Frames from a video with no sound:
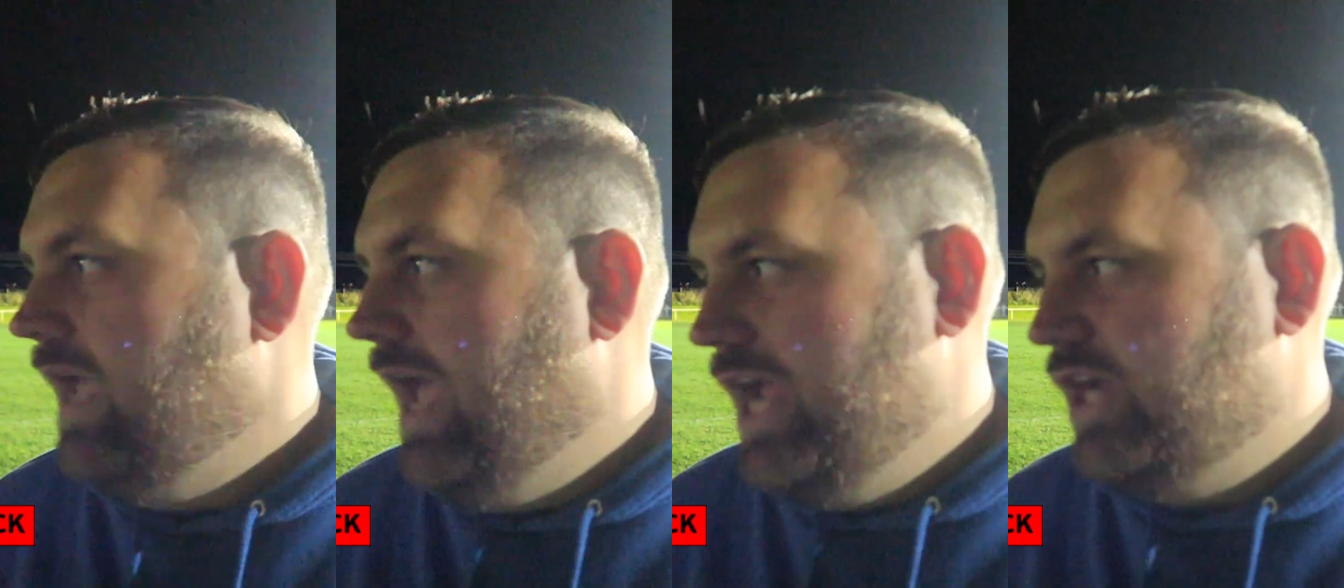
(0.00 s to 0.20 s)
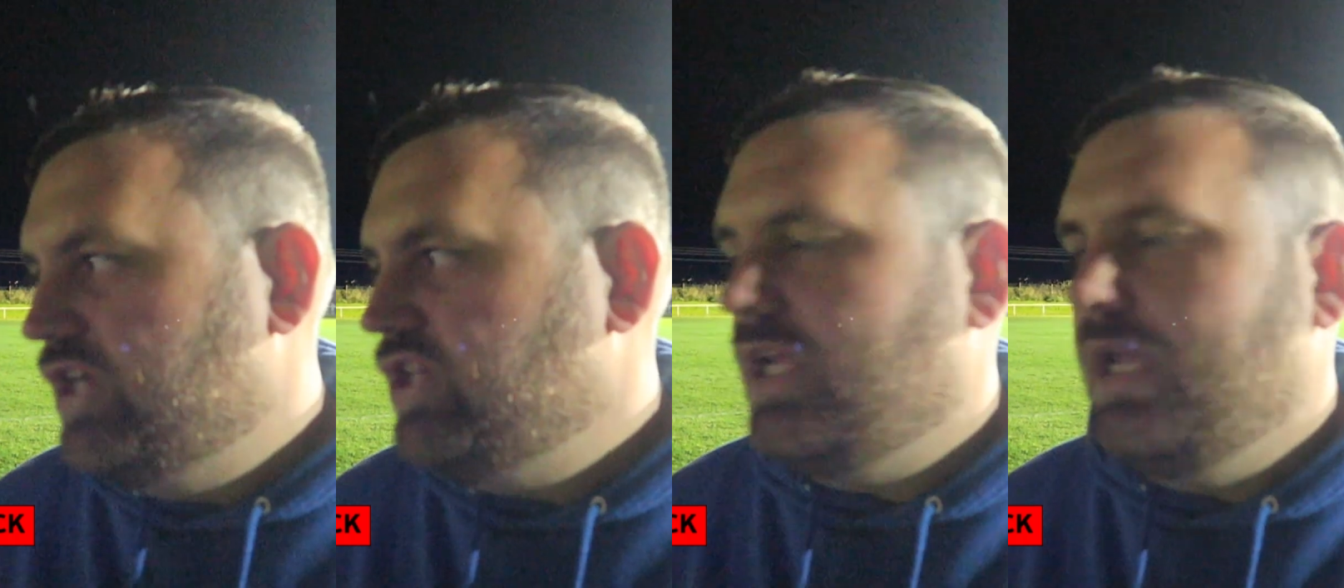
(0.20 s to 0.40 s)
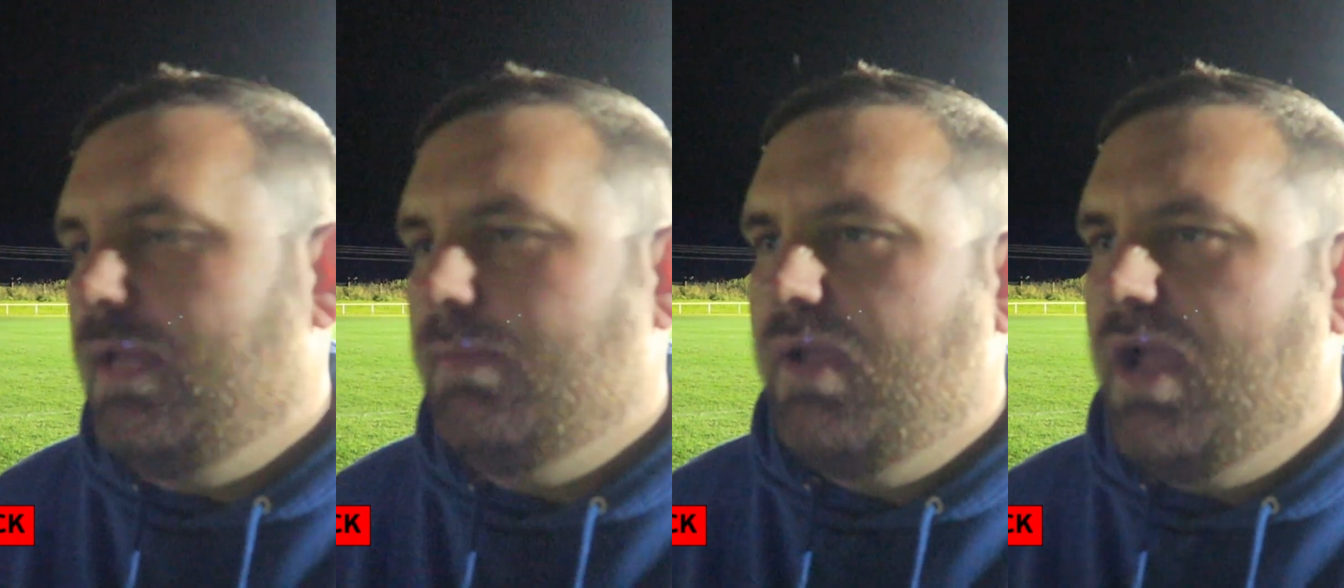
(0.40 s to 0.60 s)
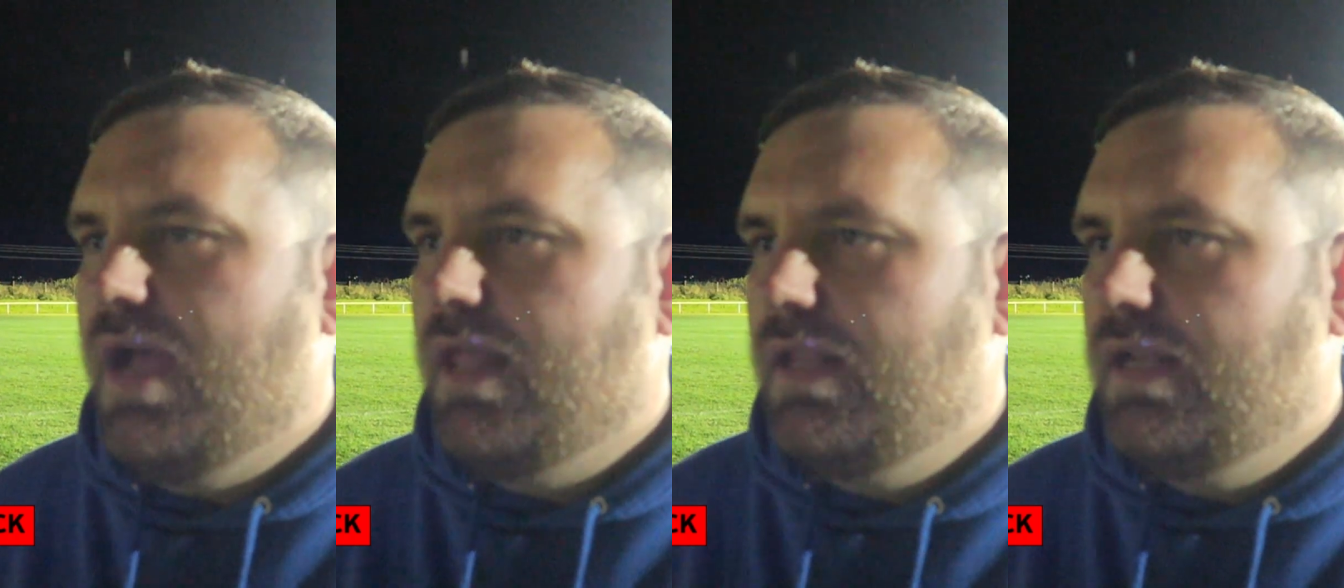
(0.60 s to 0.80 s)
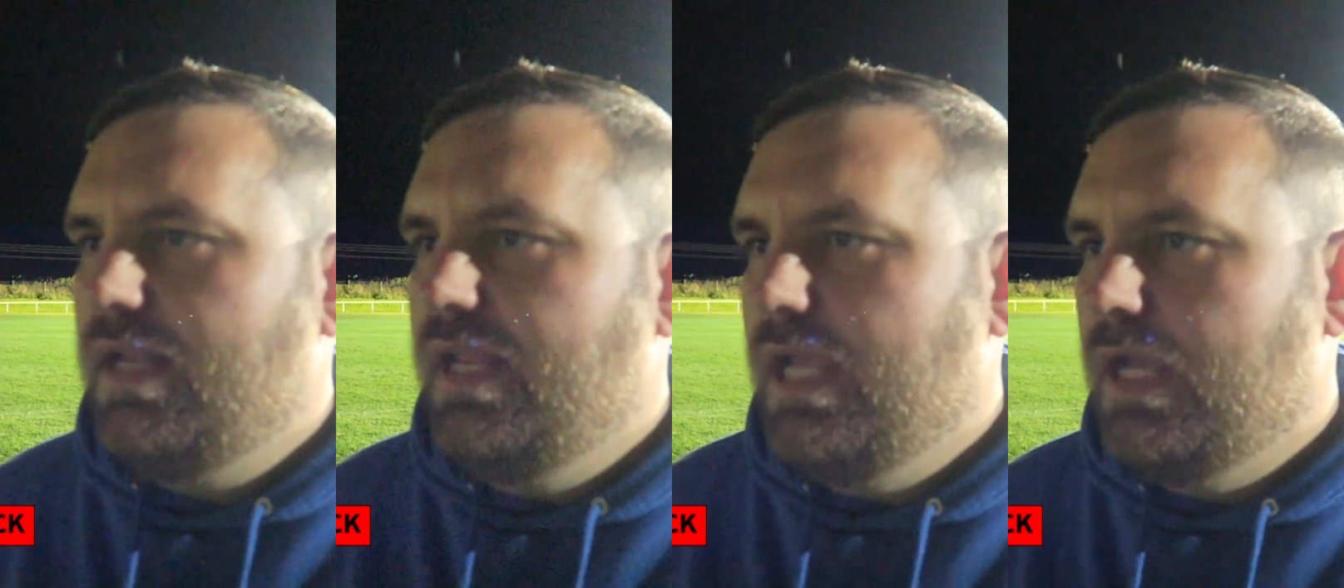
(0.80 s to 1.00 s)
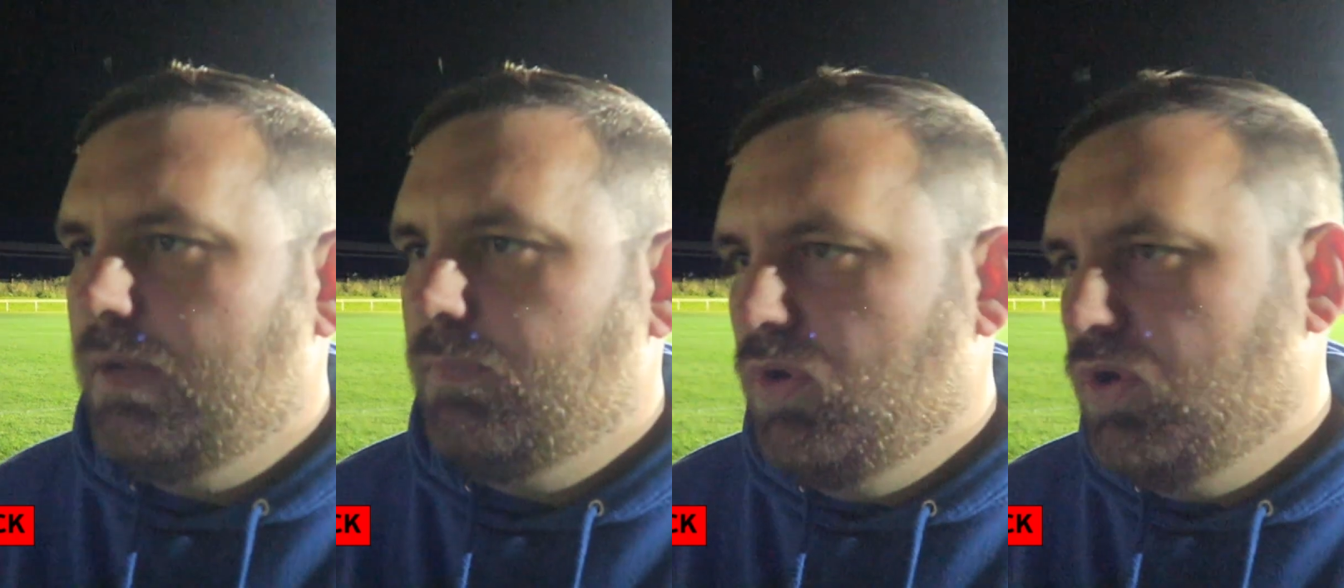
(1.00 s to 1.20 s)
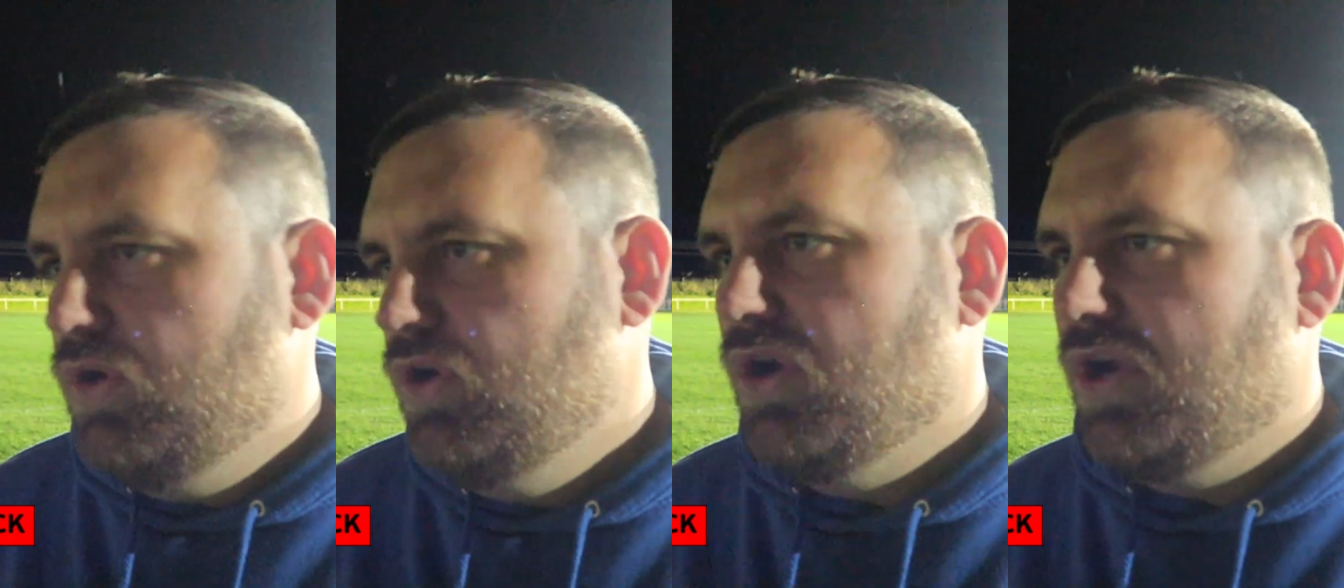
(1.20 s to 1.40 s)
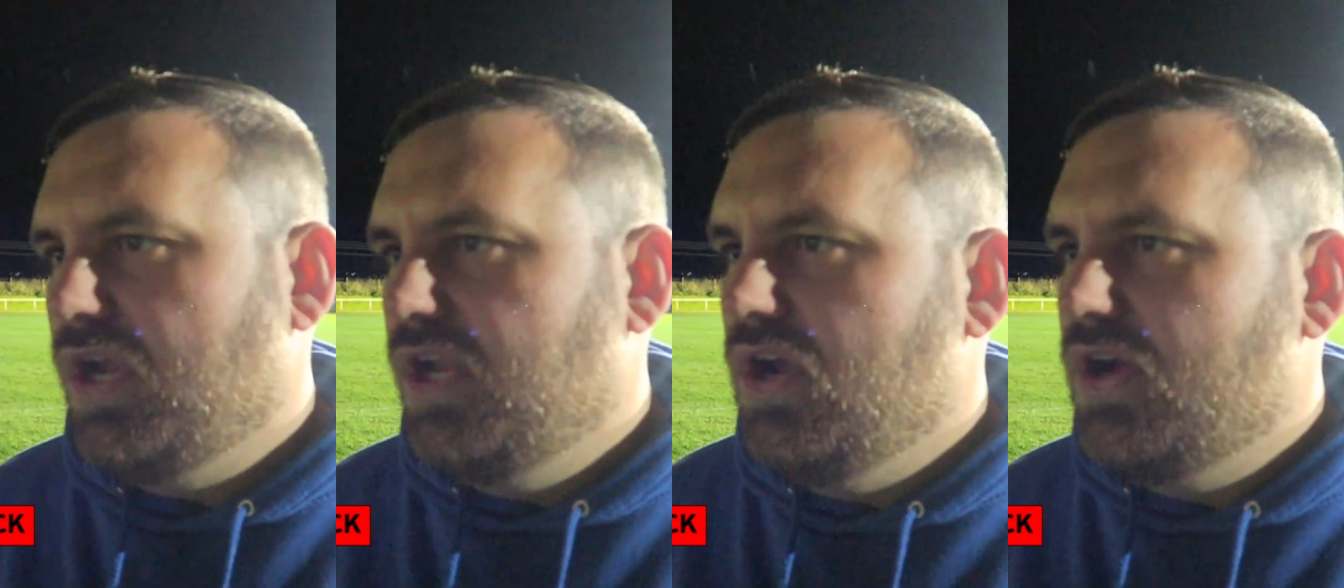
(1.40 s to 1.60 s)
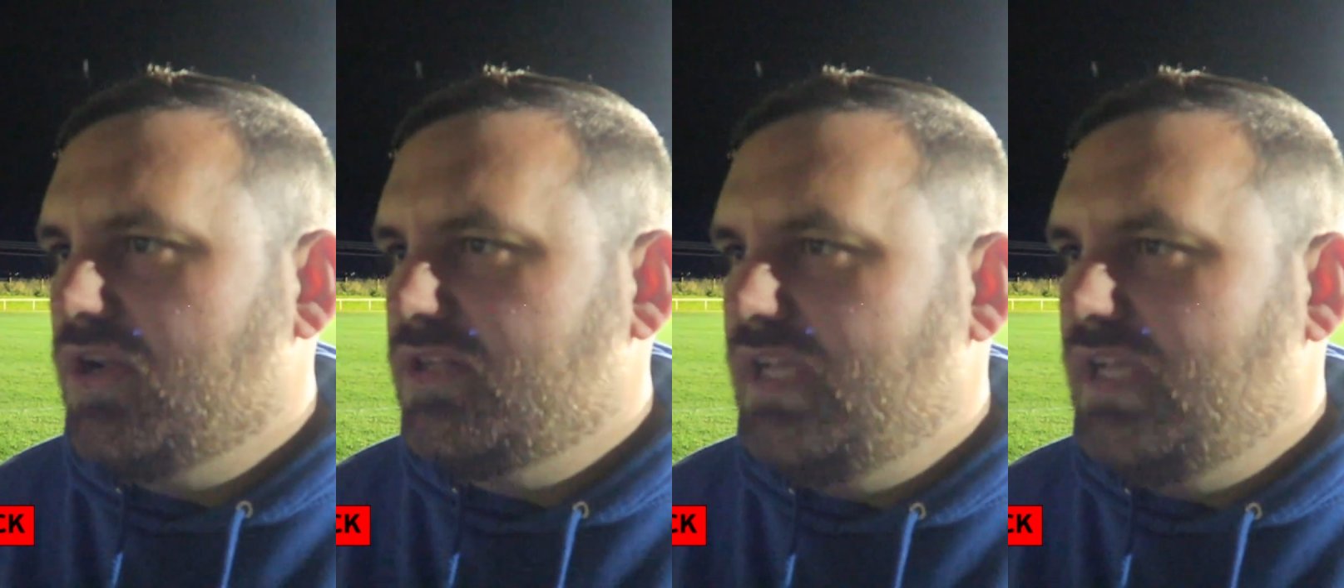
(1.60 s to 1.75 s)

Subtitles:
Esh came here in the league and we're unlucky not